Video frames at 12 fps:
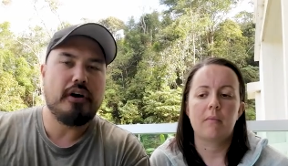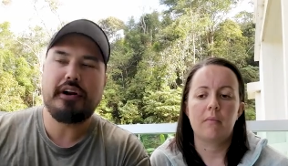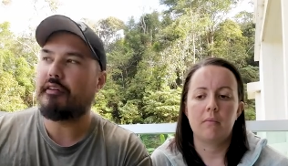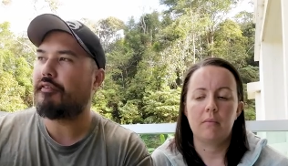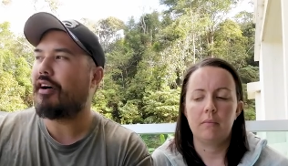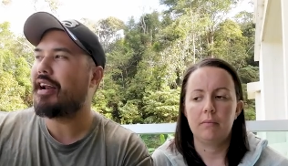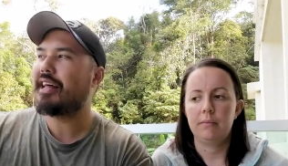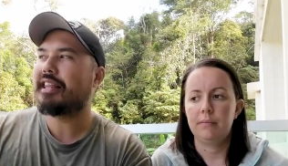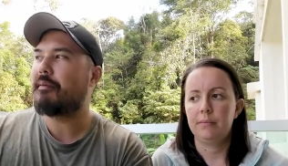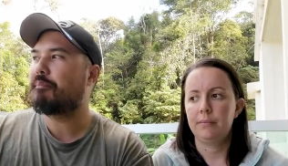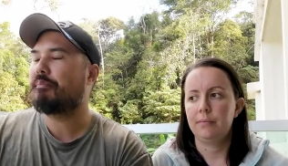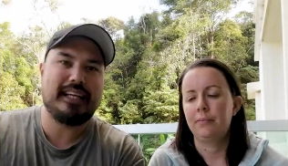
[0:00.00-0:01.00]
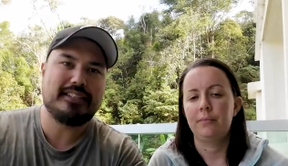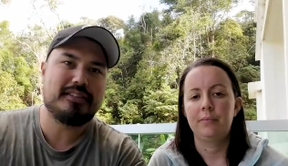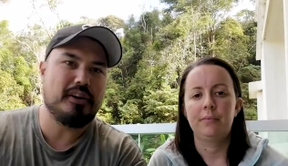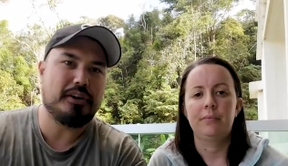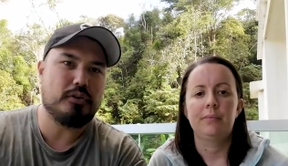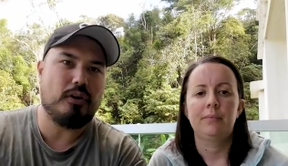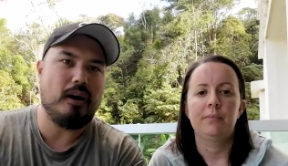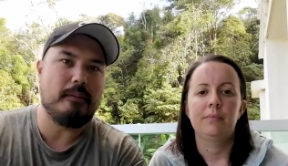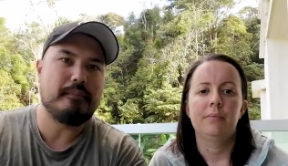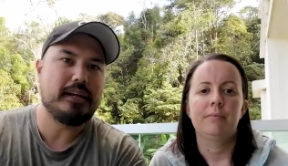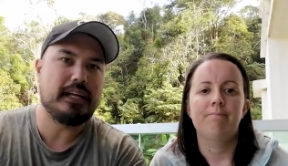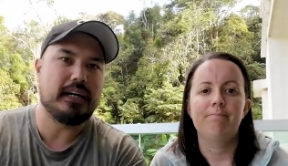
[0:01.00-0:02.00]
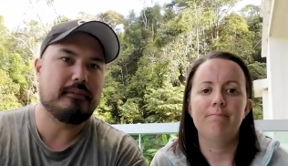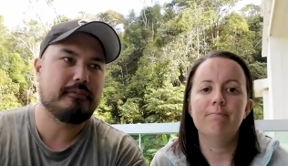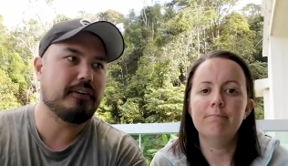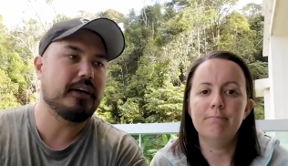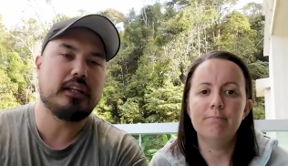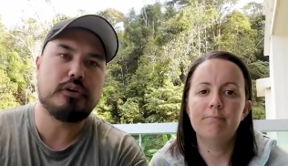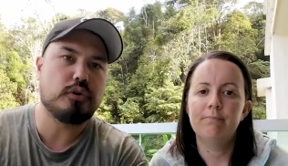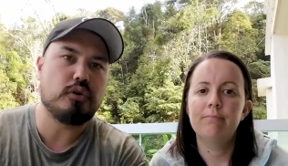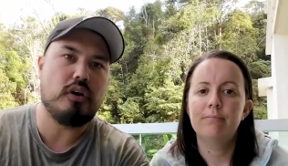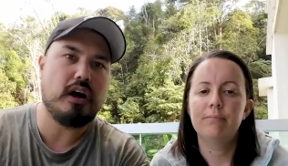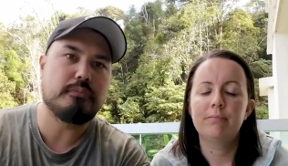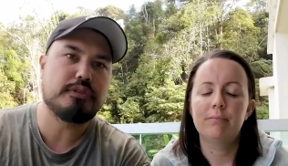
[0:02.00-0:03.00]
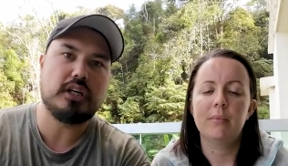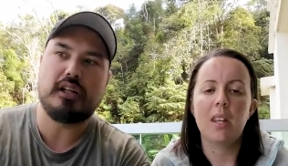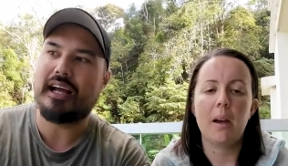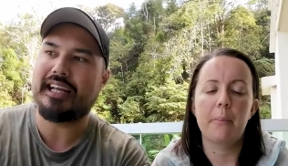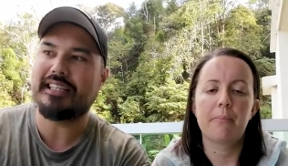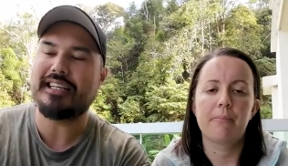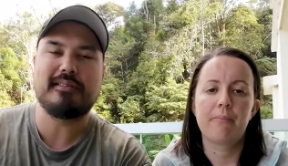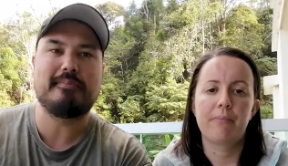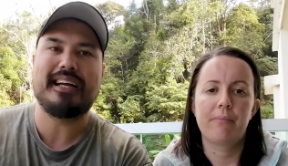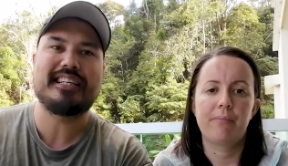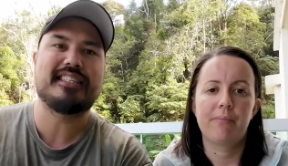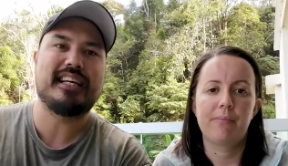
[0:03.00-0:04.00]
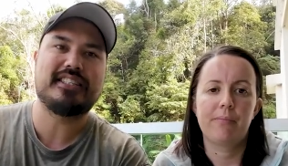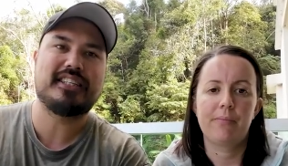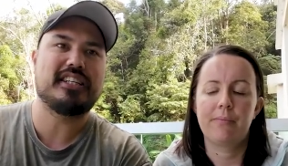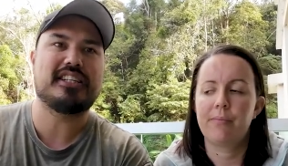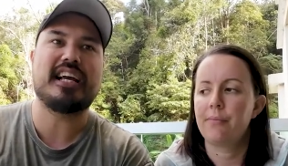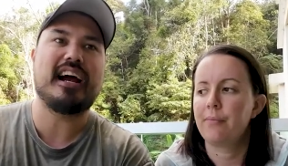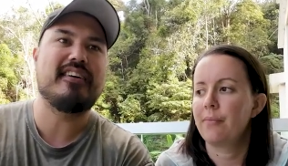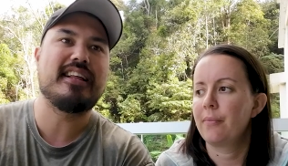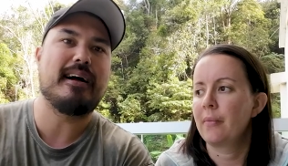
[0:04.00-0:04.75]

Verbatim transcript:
Speaker 1: only to find out that there's no crime here, very little crime. So like, it doesn't make sense to just carry